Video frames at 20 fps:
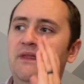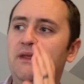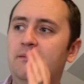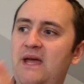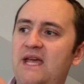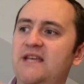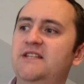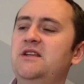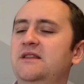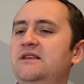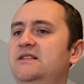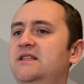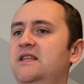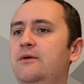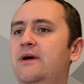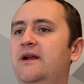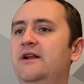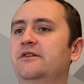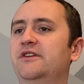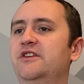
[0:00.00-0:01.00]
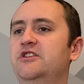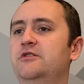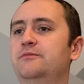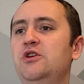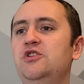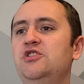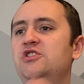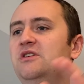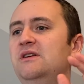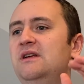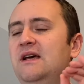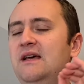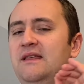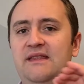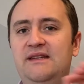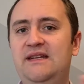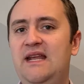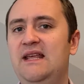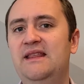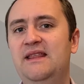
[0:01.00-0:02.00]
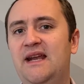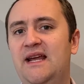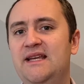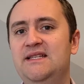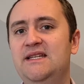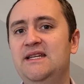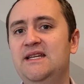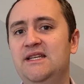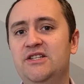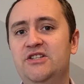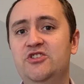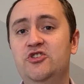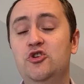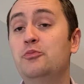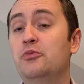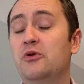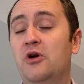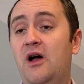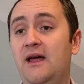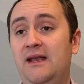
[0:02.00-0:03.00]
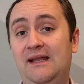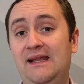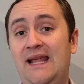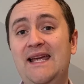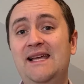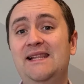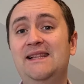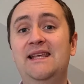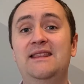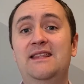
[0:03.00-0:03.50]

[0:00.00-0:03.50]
based on this theoretical distribution, the data that I see is super unlikely,